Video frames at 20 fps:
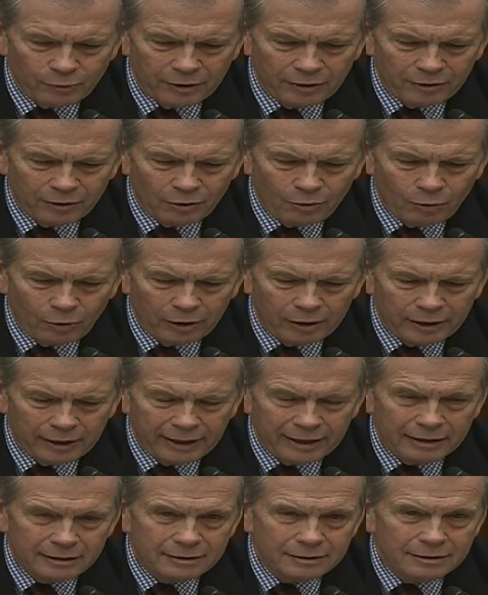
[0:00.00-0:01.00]
with court
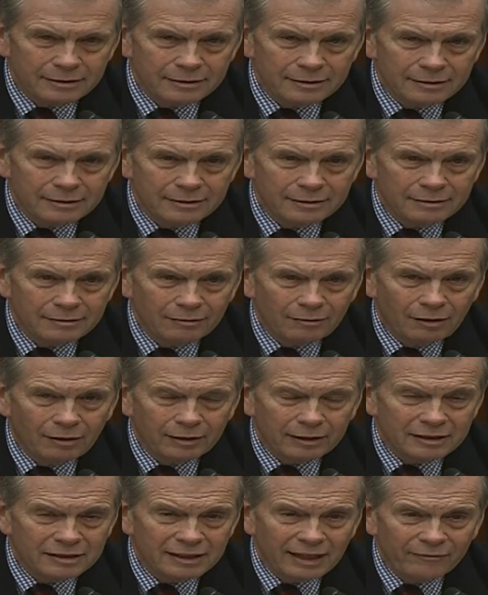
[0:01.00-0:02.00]
dates as
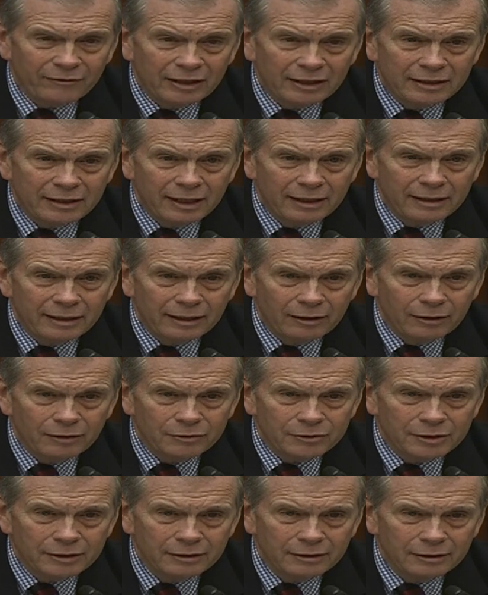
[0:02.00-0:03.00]
long as 7 to 10
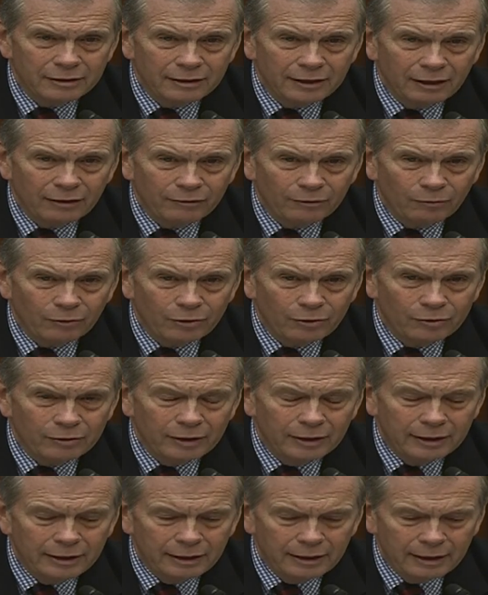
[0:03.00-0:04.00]
years down the
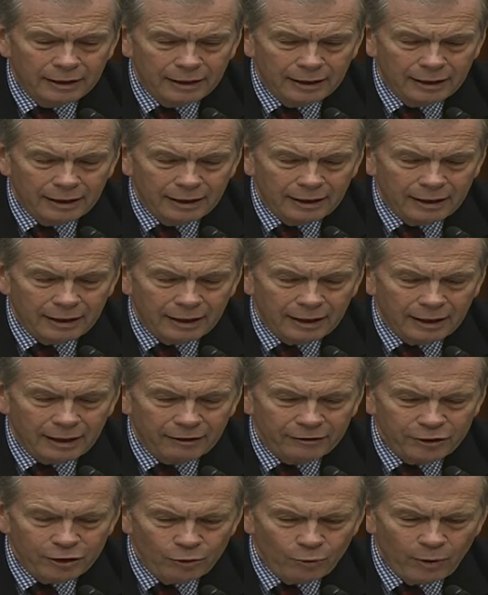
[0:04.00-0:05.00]
road. Uh,
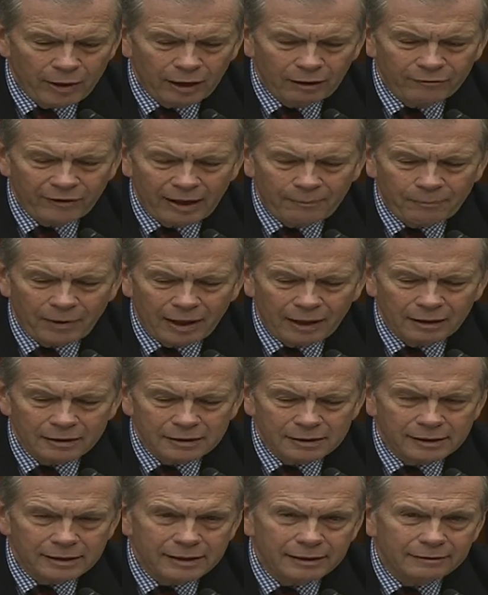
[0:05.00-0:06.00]
are you aware of that
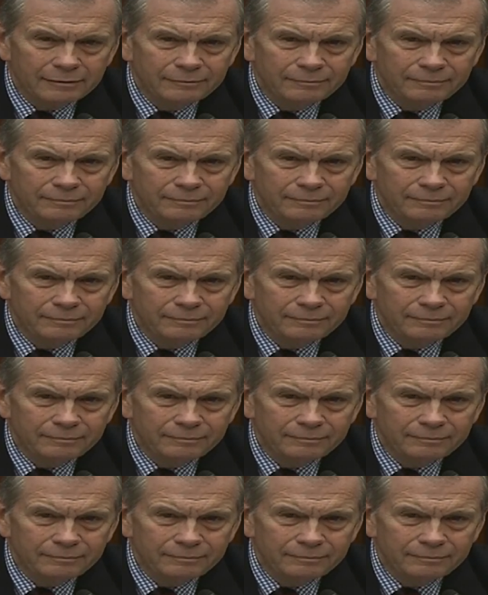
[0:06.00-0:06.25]
policy?